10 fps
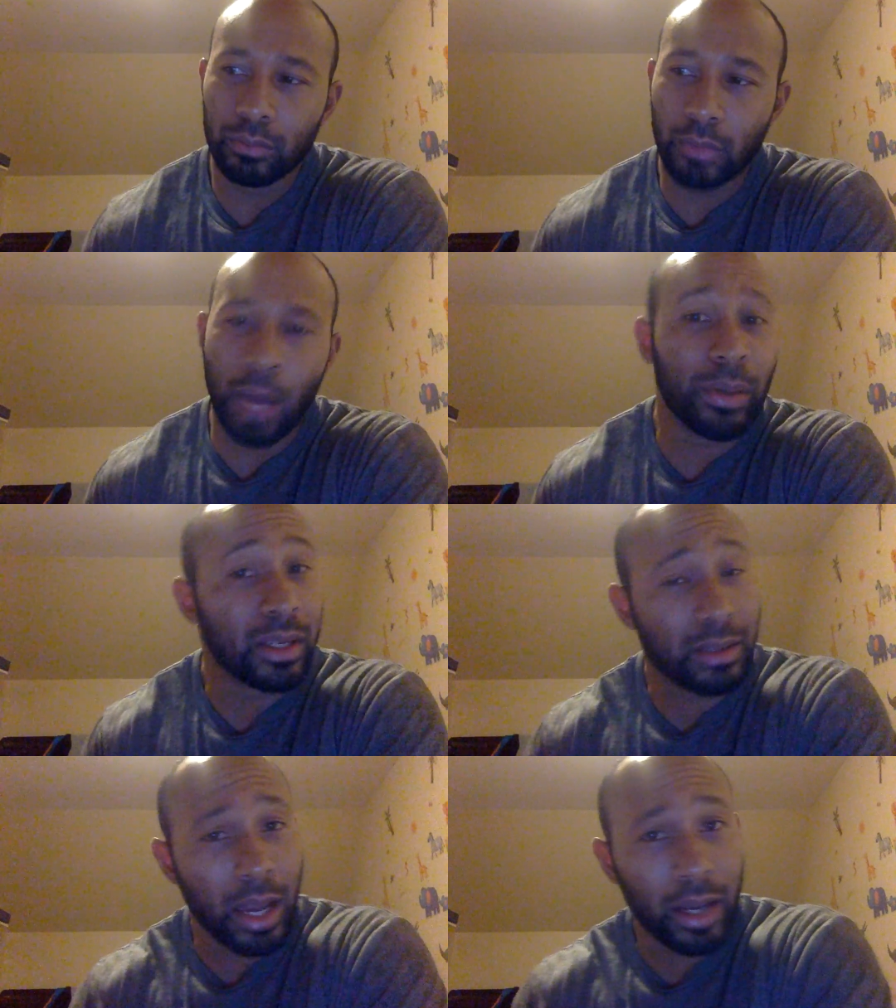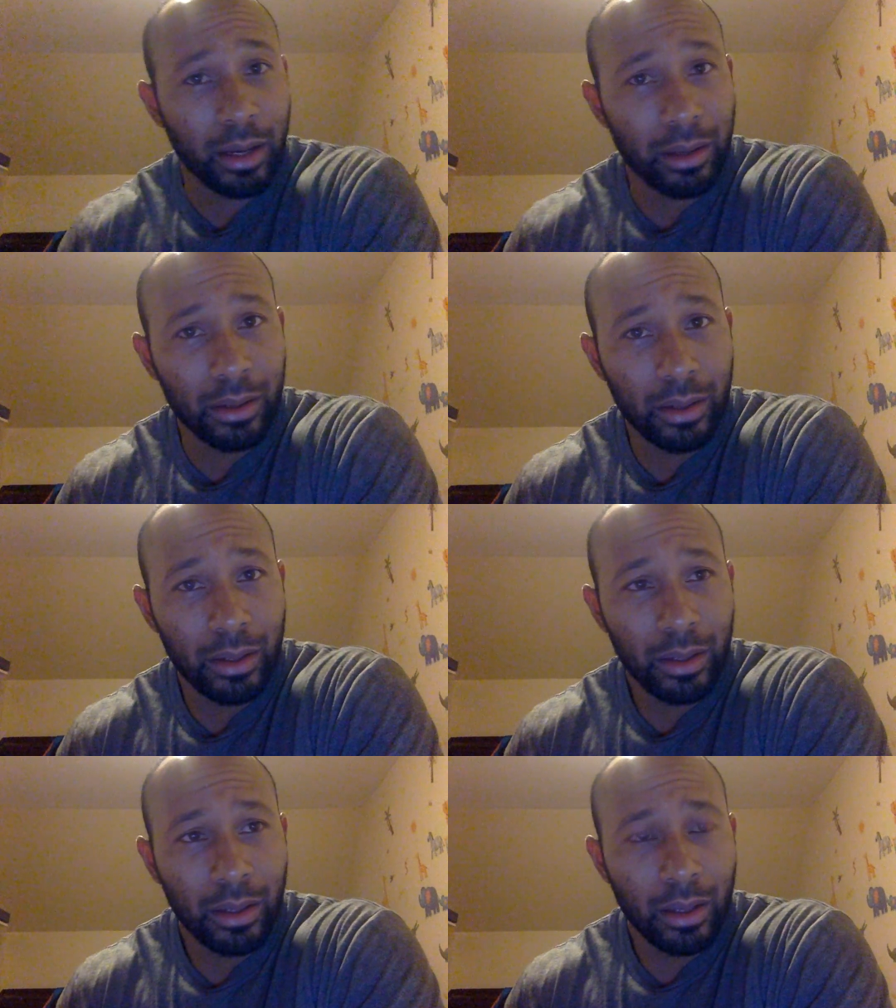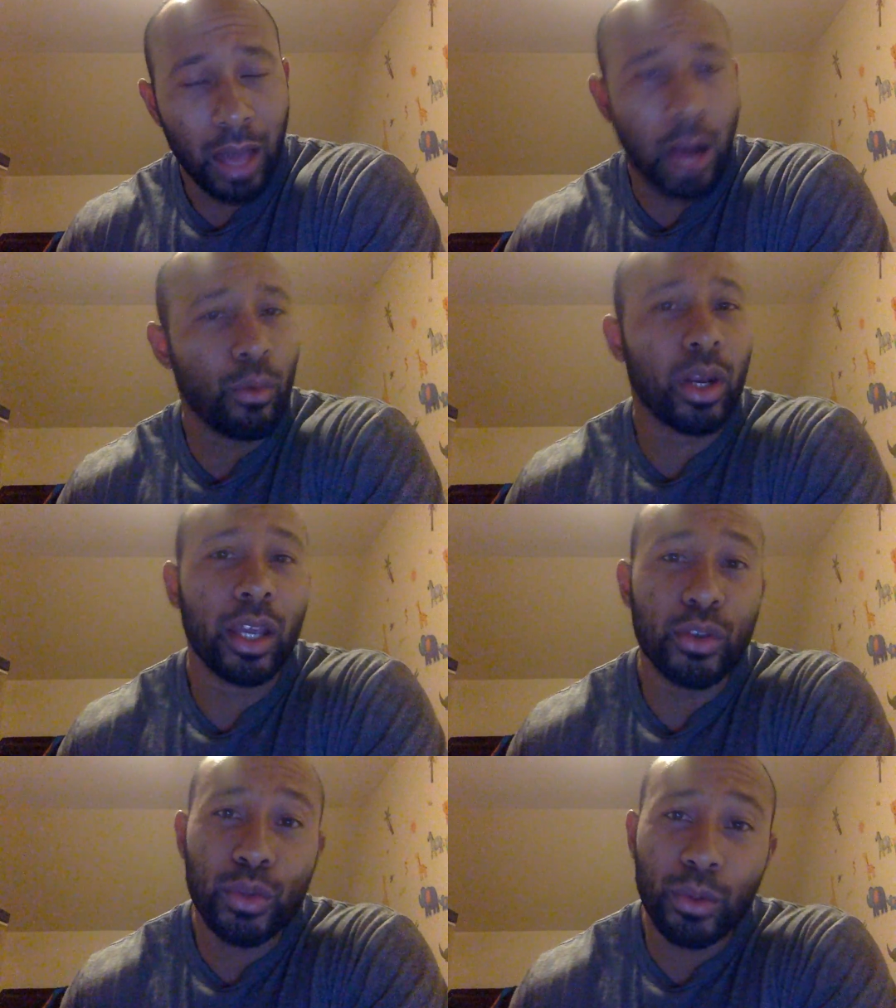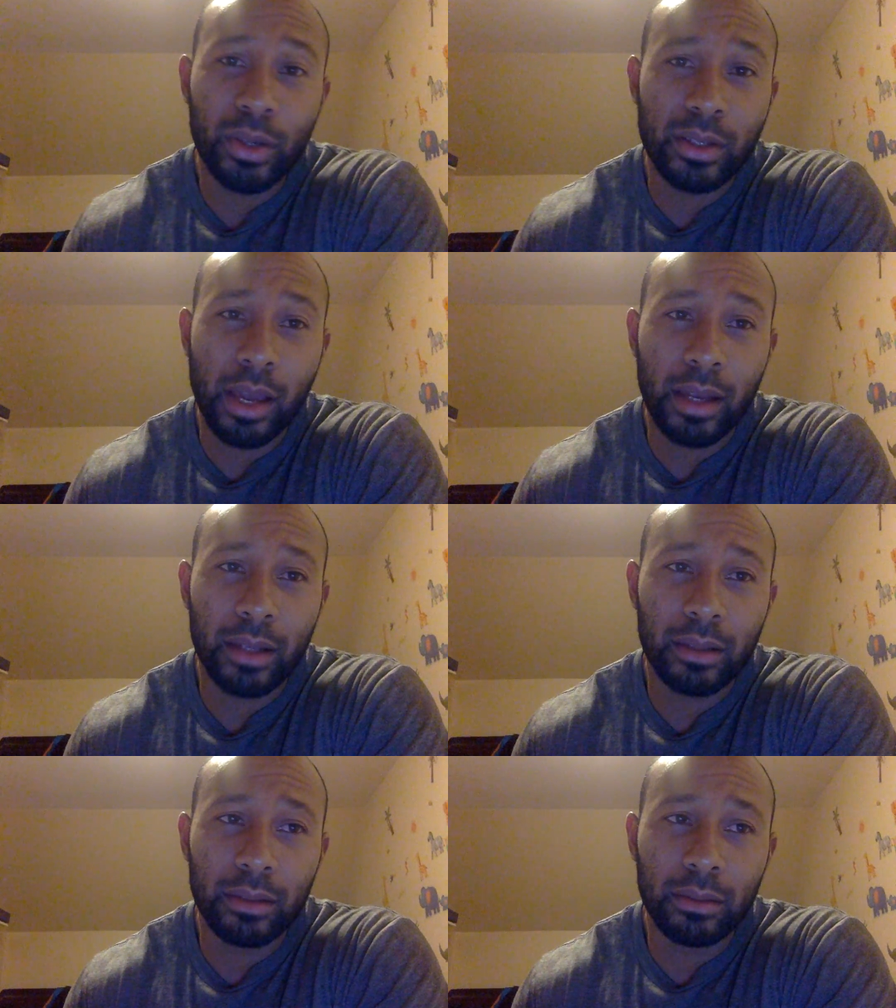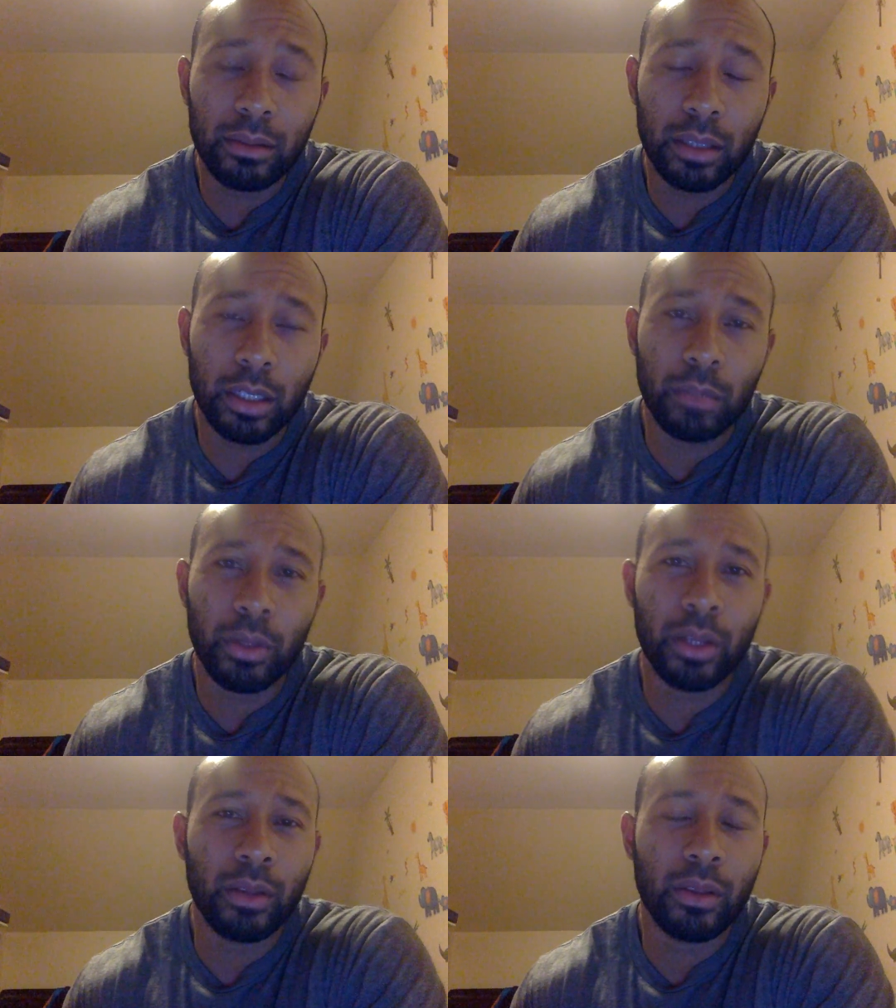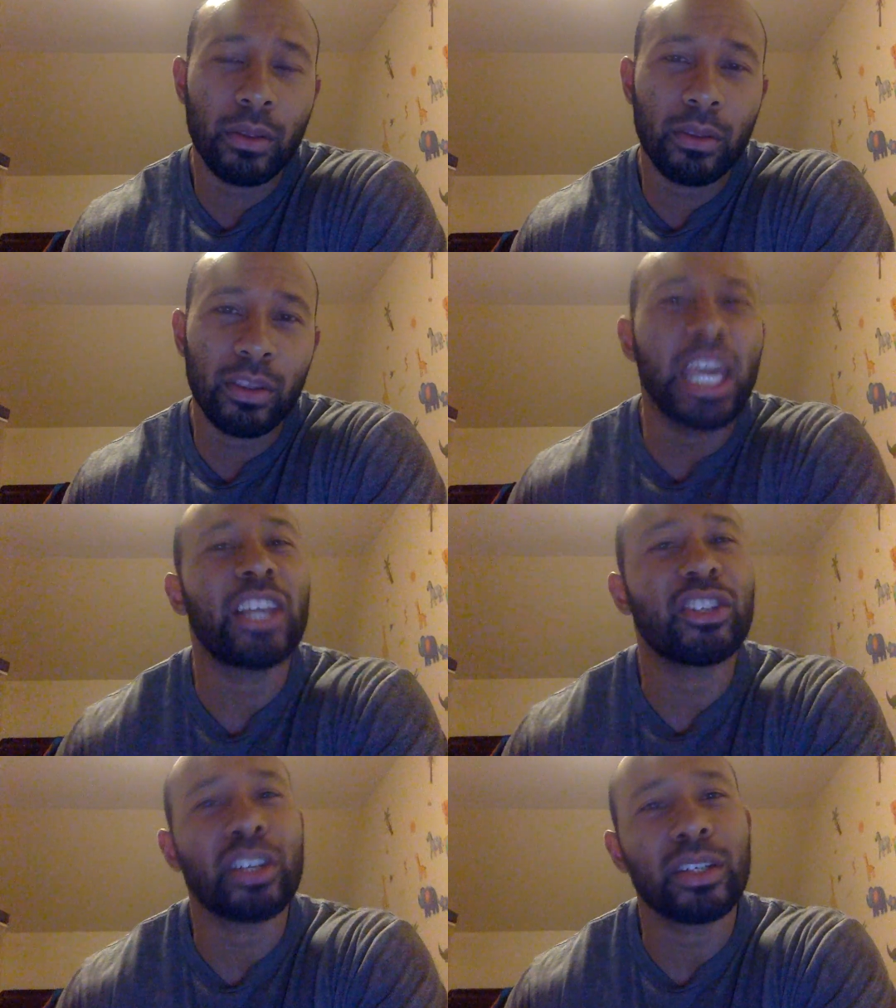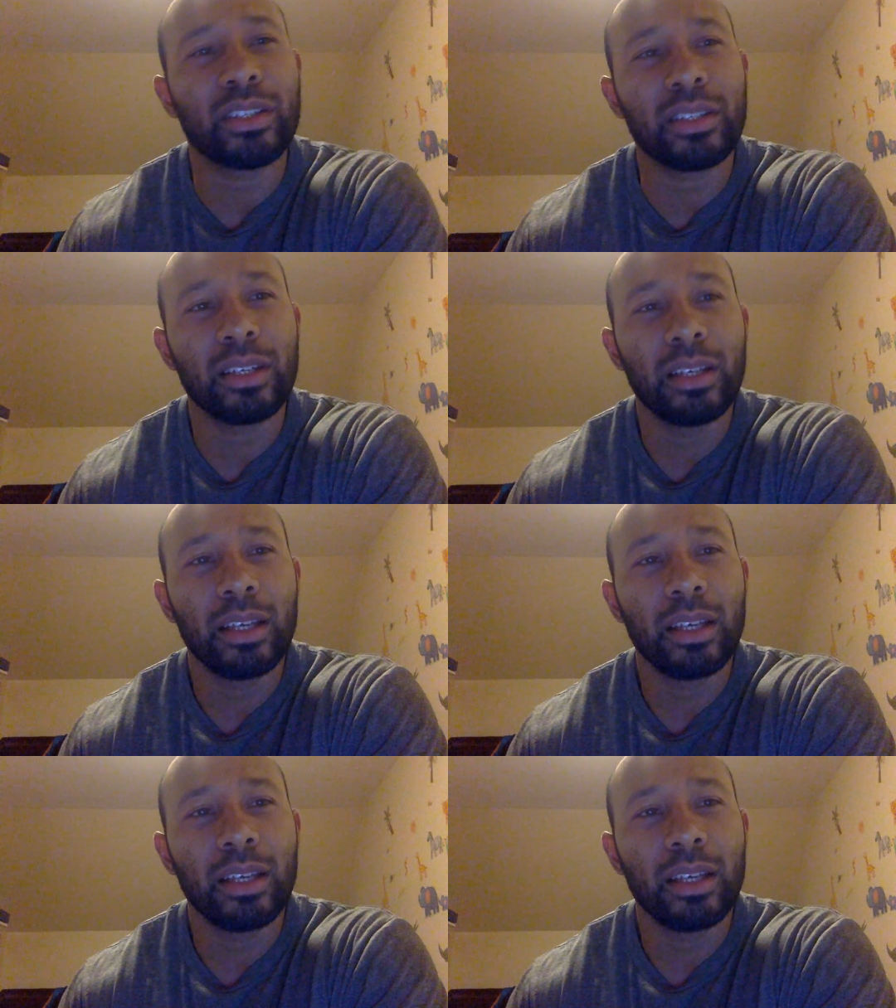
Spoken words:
I'm excited. I don't want to get too excited, but it's just